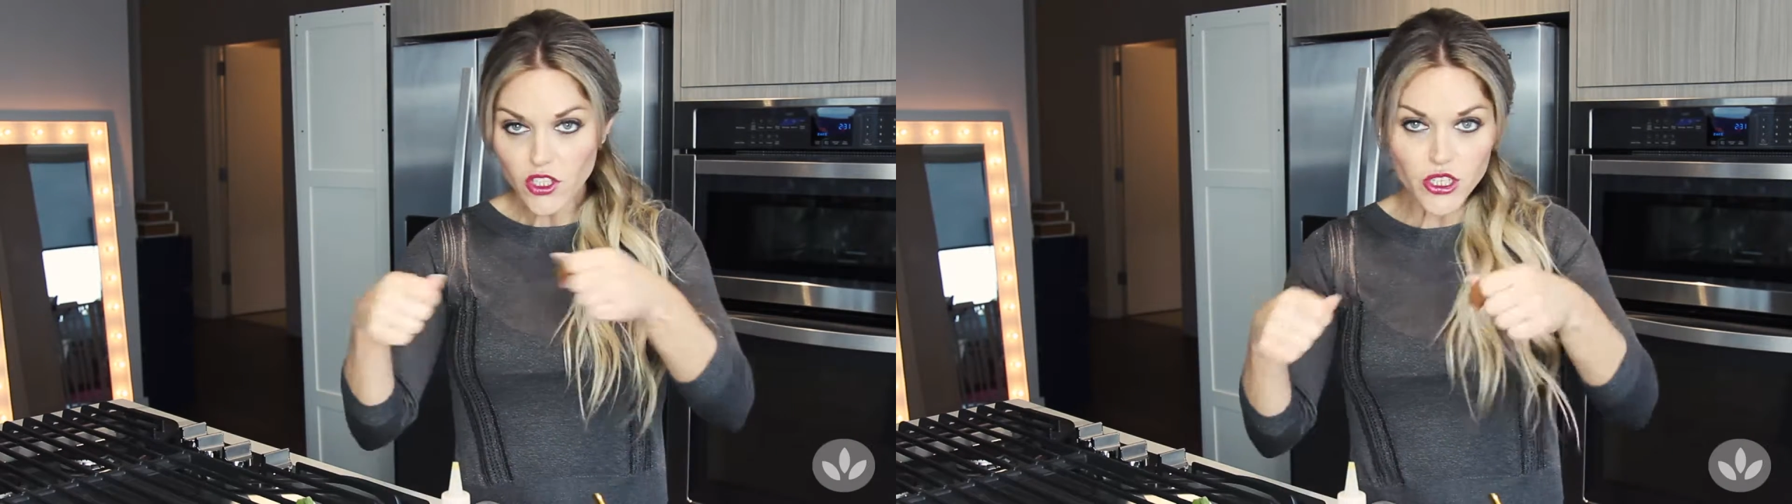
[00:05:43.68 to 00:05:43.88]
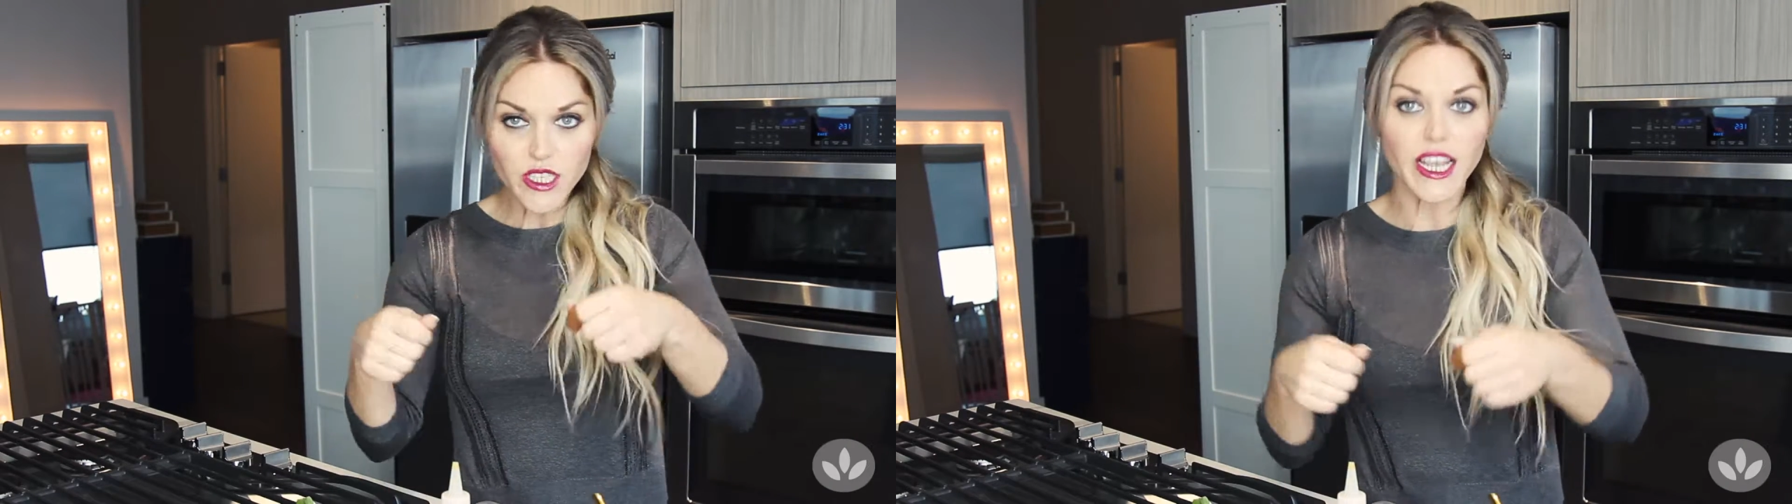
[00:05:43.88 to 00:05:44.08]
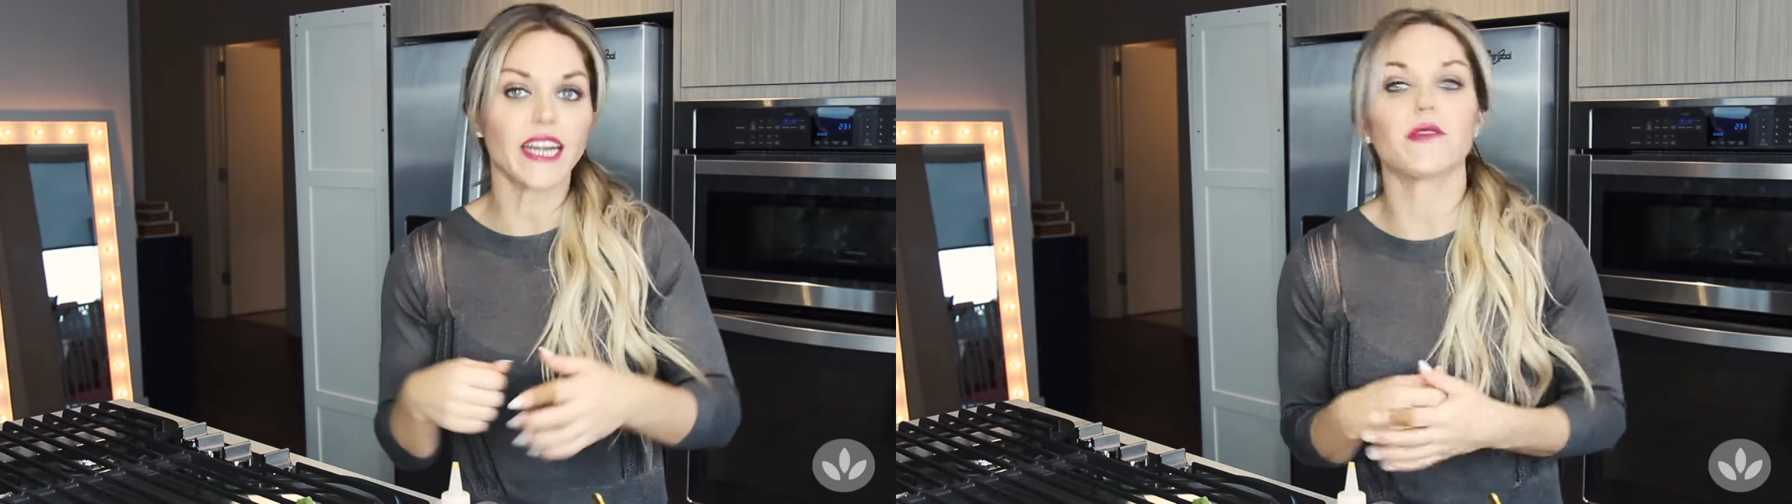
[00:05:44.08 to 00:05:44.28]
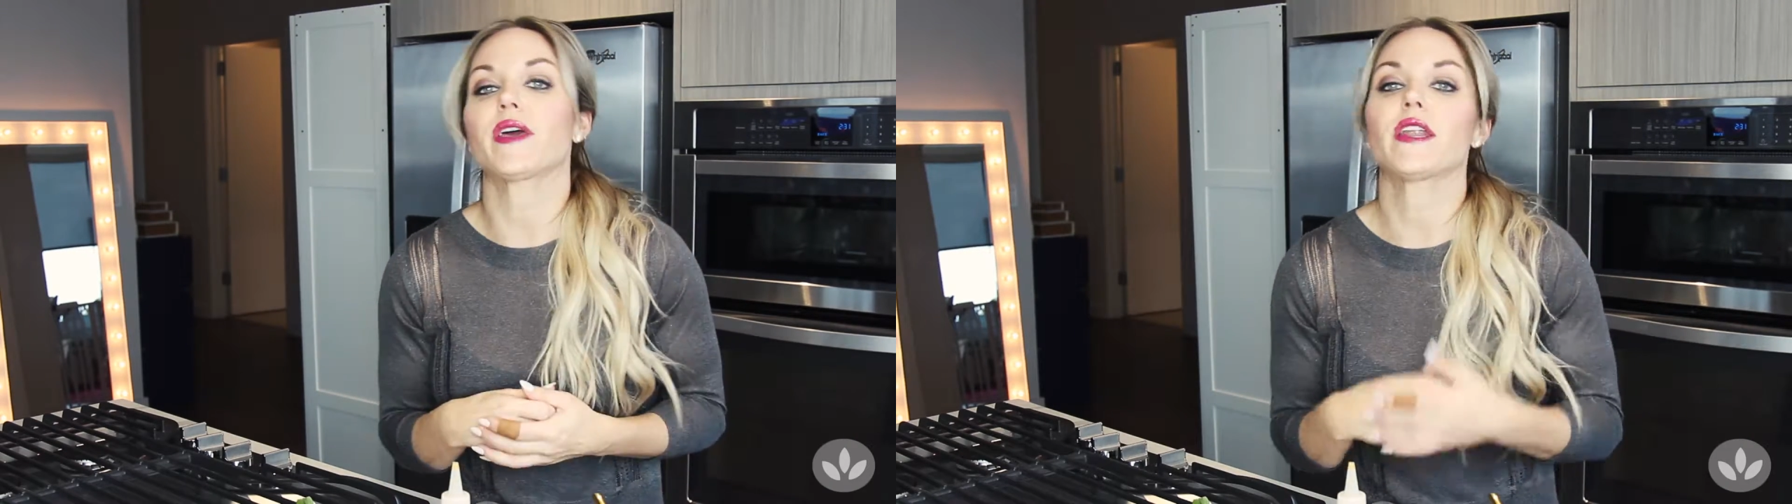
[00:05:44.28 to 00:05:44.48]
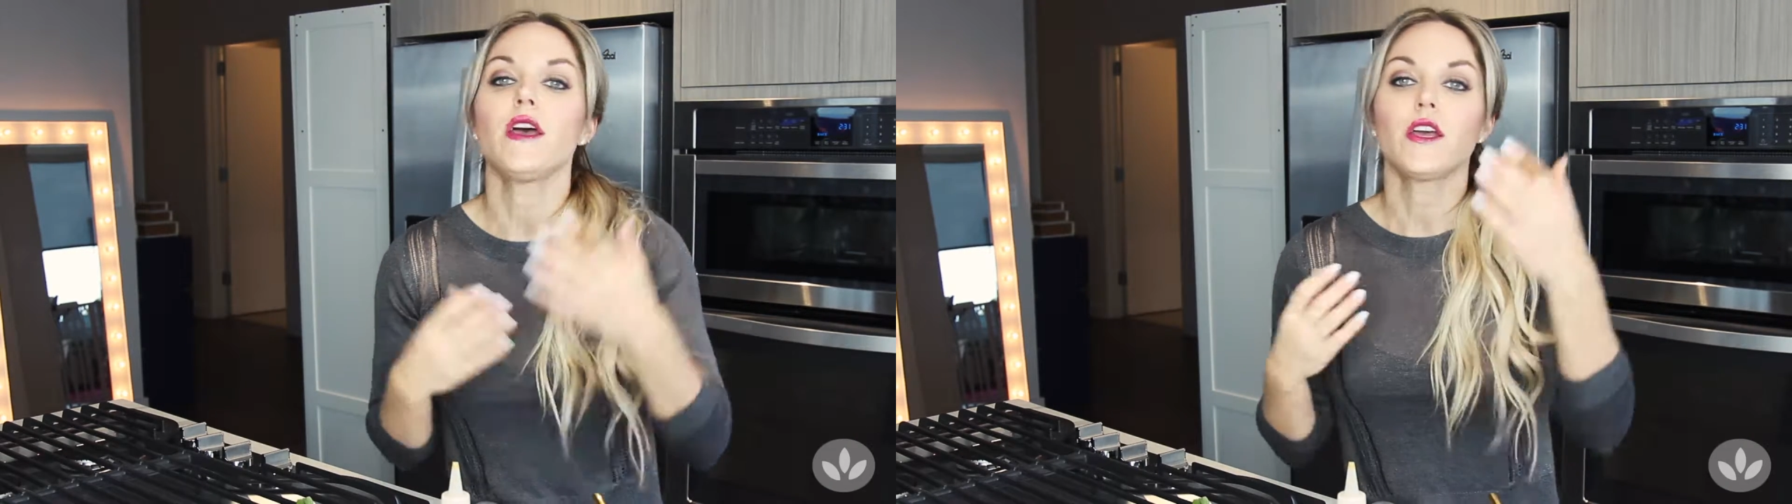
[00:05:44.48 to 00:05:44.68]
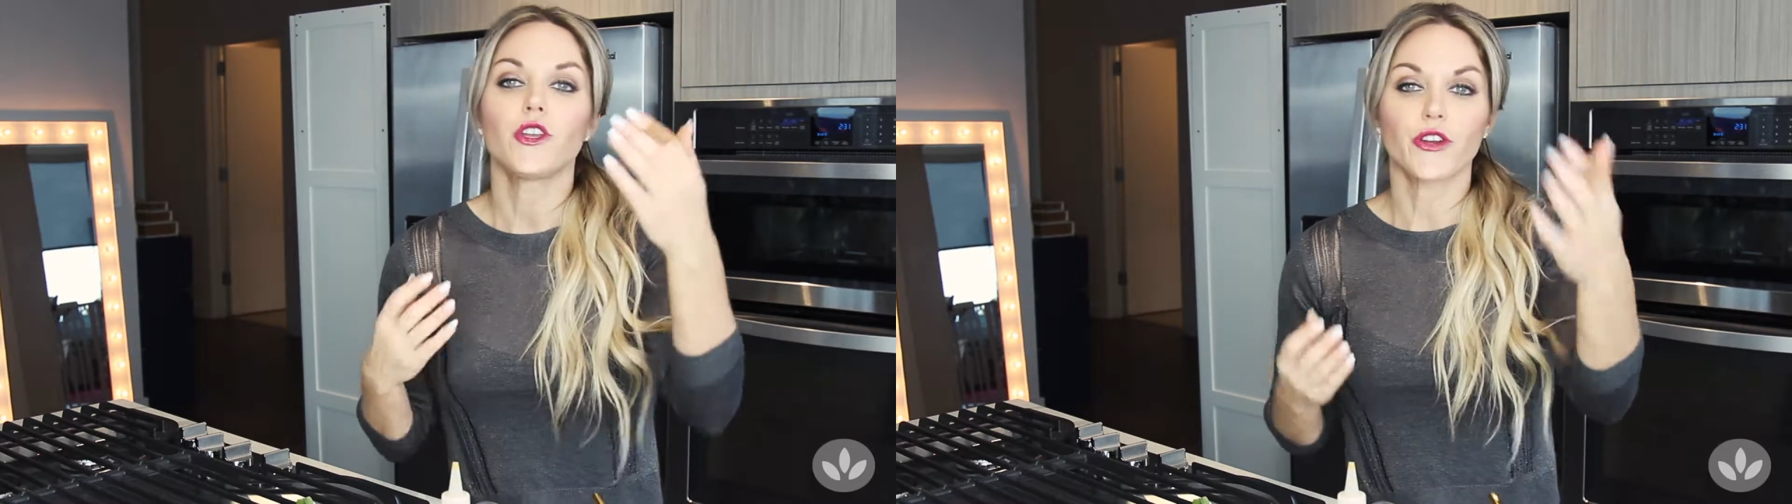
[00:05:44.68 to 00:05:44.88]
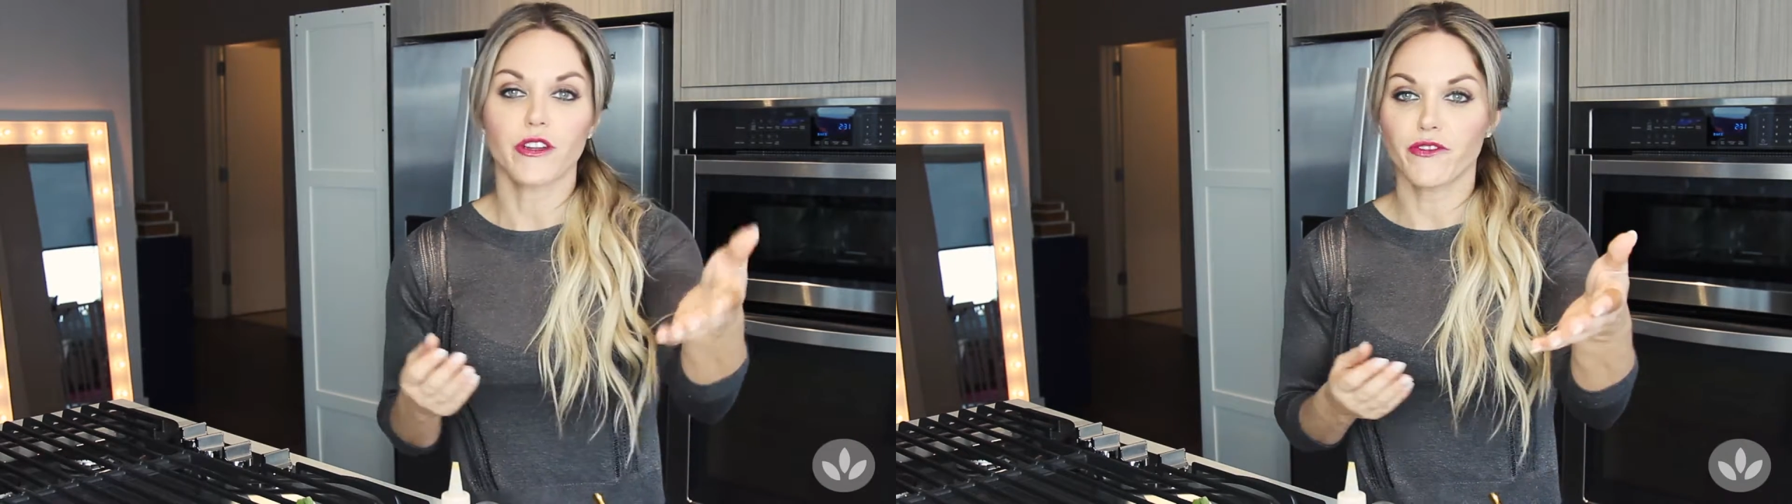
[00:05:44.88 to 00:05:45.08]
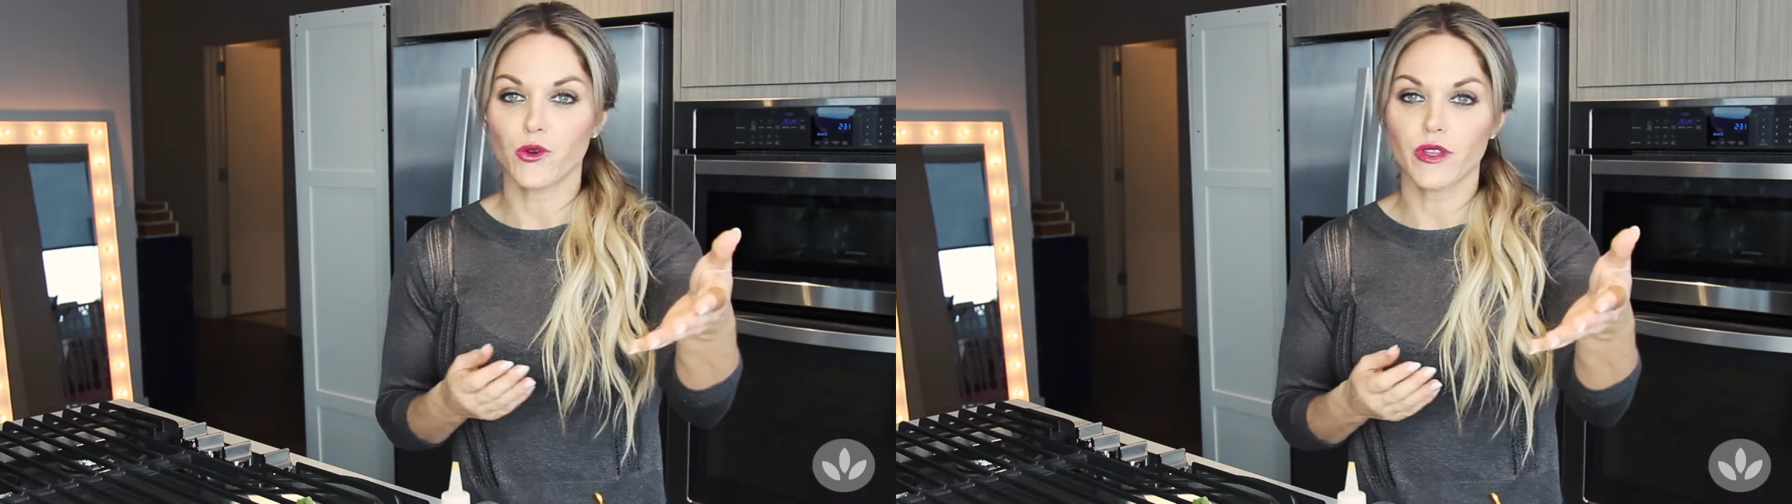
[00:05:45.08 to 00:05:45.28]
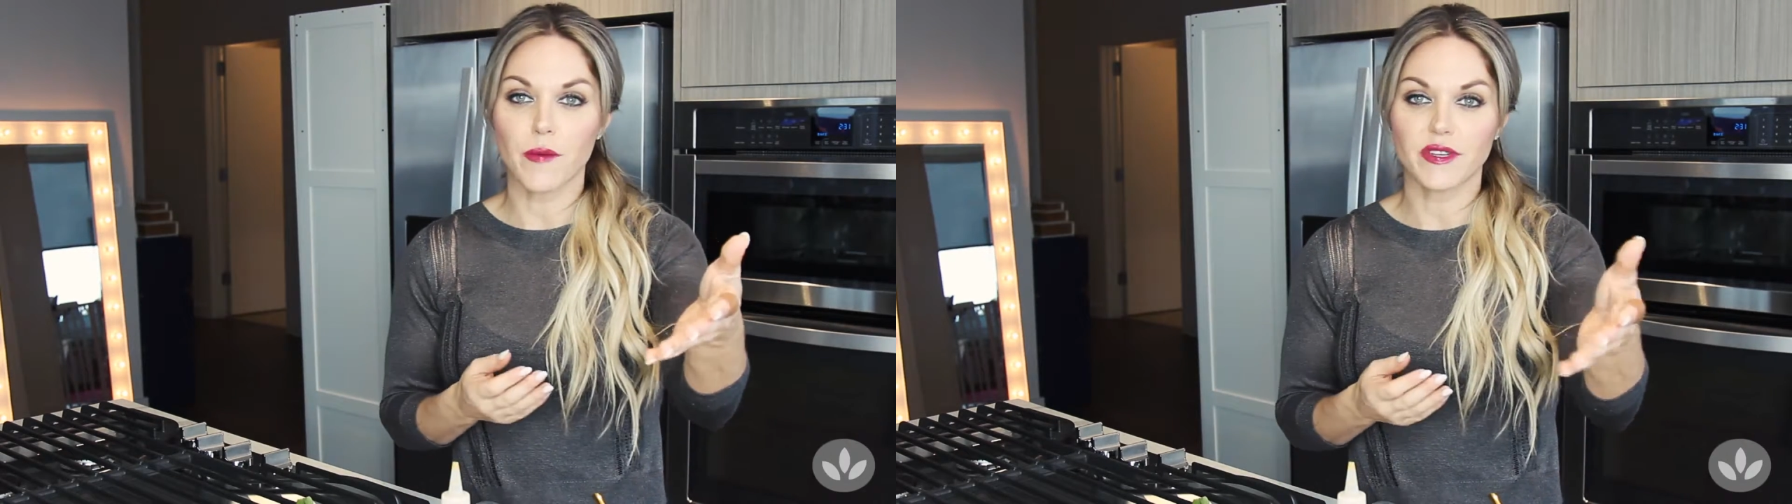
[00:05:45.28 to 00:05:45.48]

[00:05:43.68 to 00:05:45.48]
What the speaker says: just a tiny bit. You're gonna fuel that